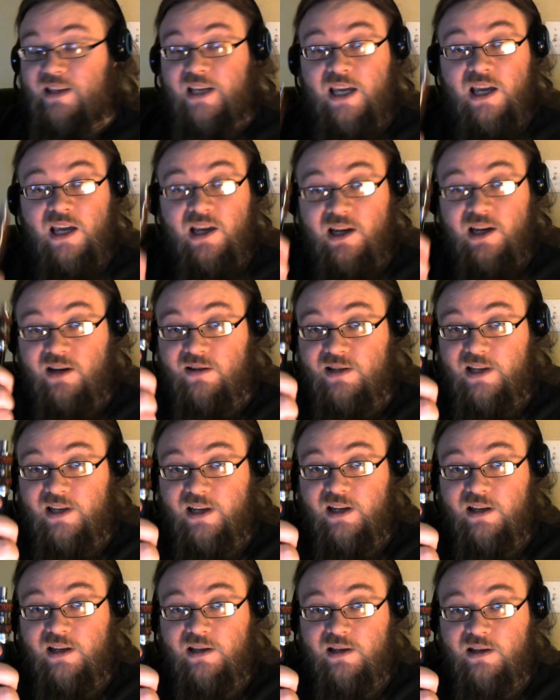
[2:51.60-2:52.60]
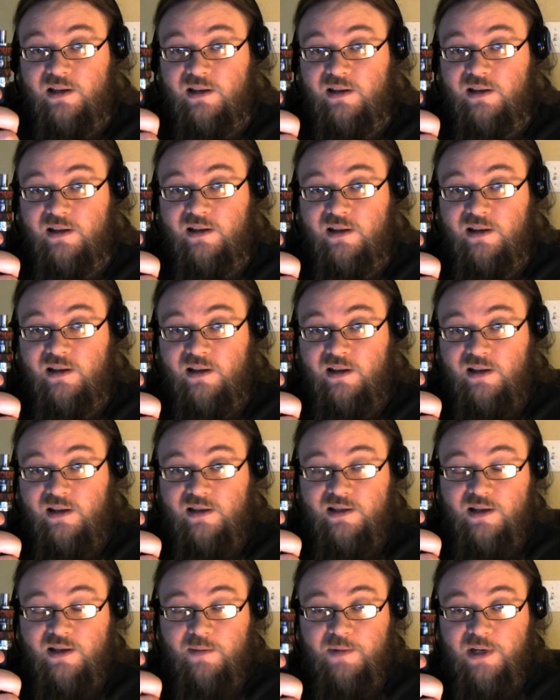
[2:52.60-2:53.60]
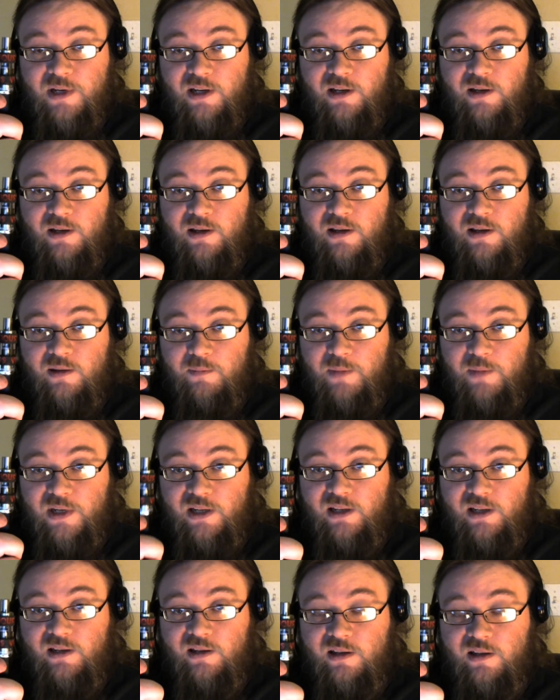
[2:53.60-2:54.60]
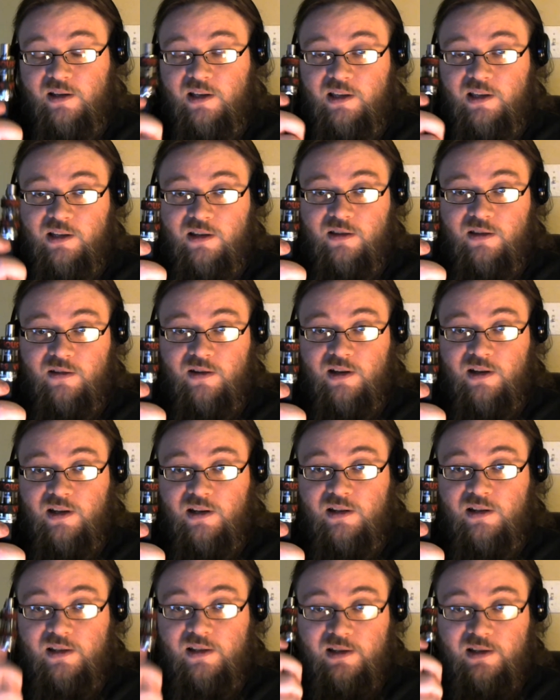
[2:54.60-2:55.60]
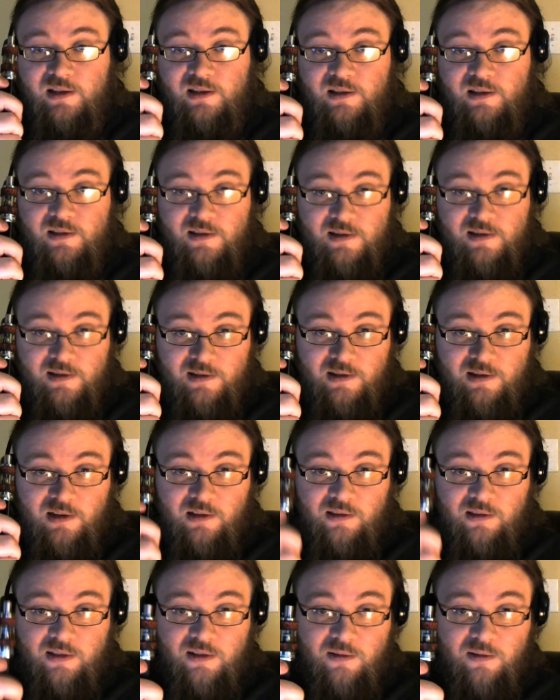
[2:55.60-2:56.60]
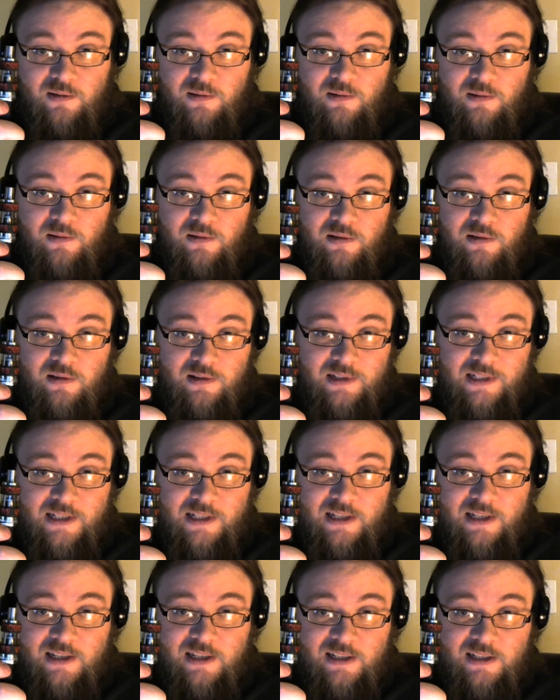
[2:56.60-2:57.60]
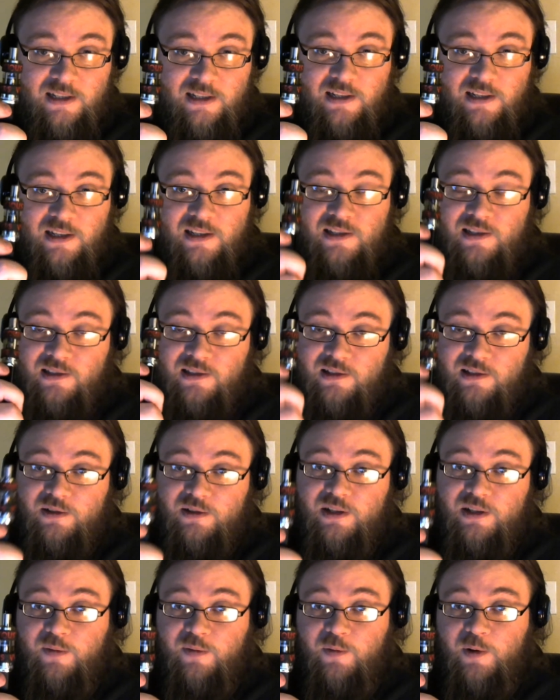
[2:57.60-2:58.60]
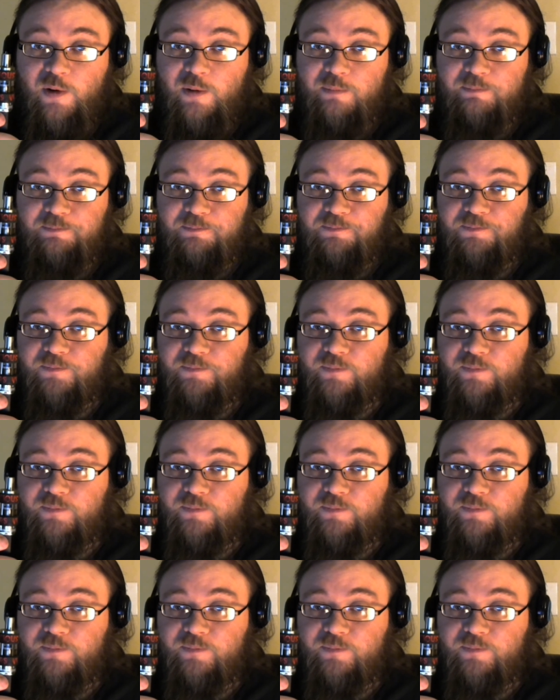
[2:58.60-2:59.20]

Now the kangertech subtank mini, on the other hand, is a little different.